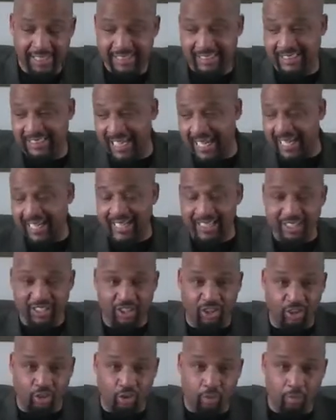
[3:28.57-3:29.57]
Jacking
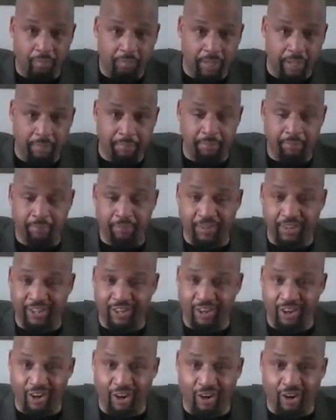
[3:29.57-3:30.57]
your own people for
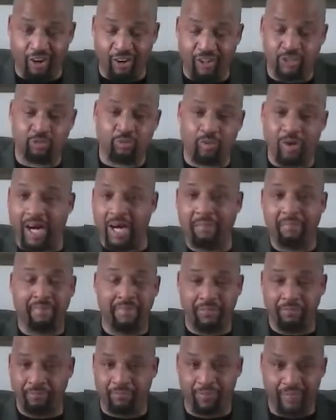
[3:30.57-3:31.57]
cars, robbing
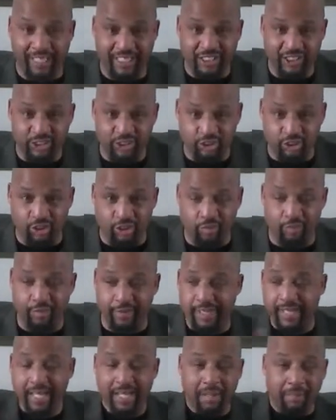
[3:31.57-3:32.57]
them for their
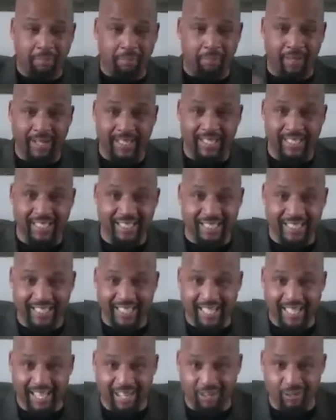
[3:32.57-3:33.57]
jewelry, breaking in
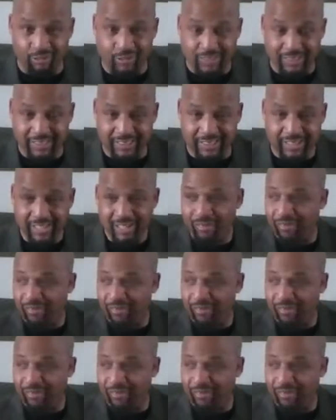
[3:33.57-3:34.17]
their houses.